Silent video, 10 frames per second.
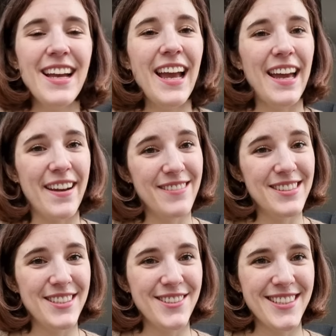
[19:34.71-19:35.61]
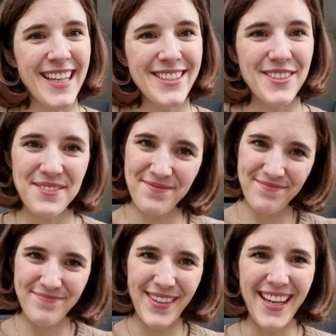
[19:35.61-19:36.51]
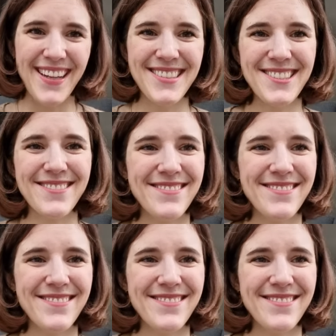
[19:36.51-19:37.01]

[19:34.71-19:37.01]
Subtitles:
and I will see you in the next one. Bye guys.